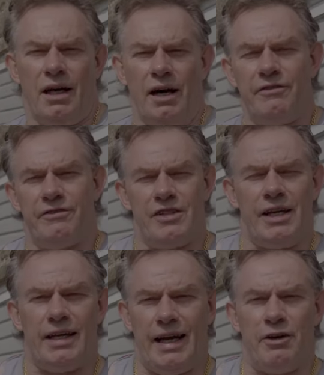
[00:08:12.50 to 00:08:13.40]
I've
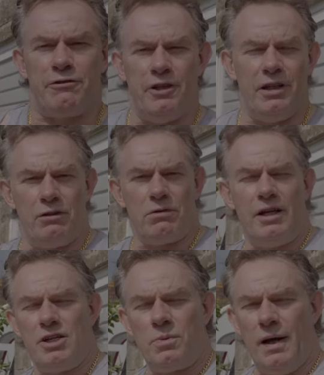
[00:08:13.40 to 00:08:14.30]
taken it out for a little
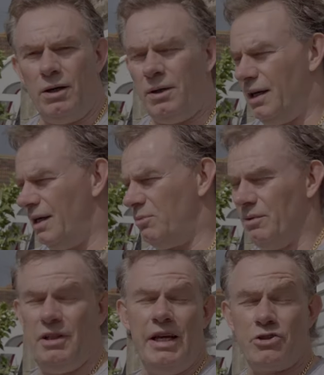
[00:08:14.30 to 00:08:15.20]
run as well,
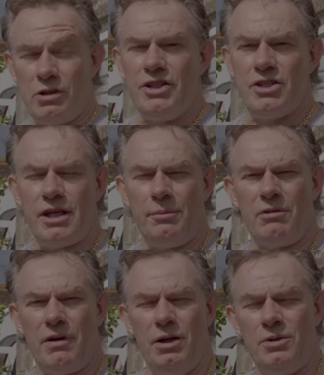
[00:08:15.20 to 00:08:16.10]
literally just up the
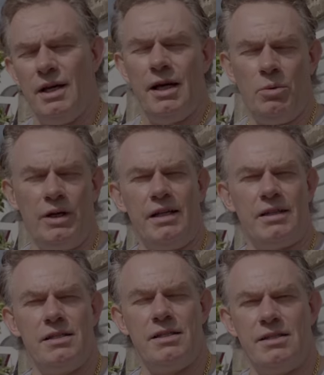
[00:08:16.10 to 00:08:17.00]
road, and what that
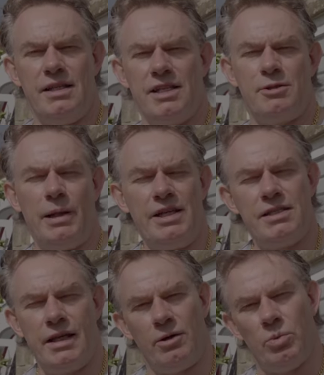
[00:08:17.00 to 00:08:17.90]
does is it
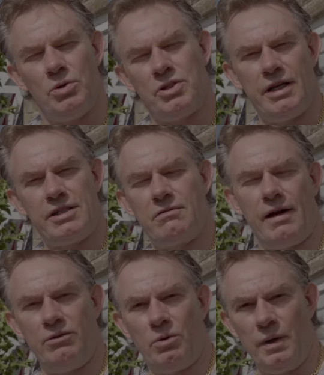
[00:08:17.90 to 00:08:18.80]
displaces any water that's
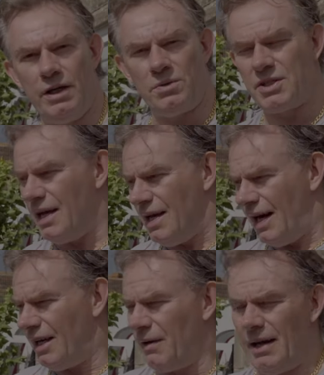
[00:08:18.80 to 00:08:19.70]
around the wheels
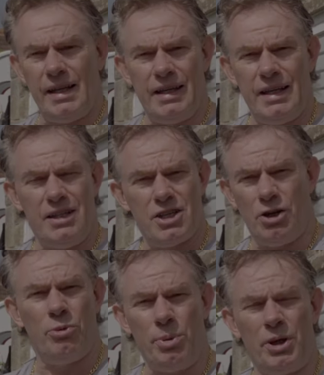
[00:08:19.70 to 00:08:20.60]
and around any
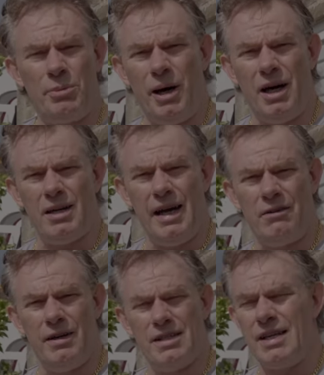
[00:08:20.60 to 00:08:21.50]
internal body part
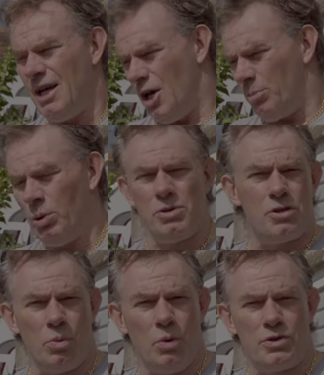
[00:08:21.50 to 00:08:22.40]
areas, pulls
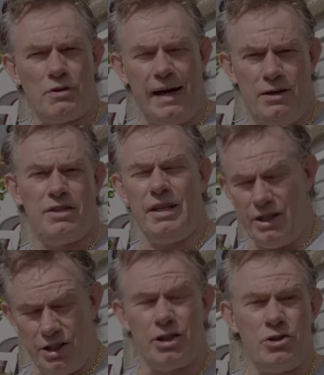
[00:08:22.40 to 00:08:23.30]
the water out, so
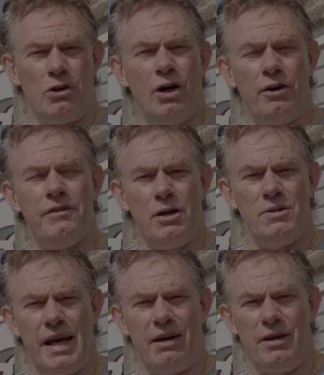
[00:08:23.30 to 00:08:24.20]
then you can dry off
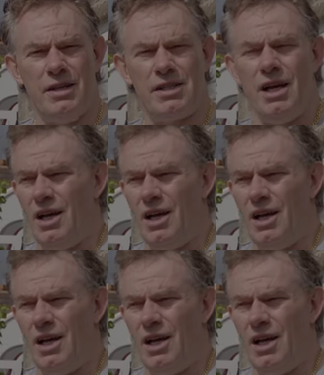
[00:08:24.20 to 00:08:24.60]
those areas.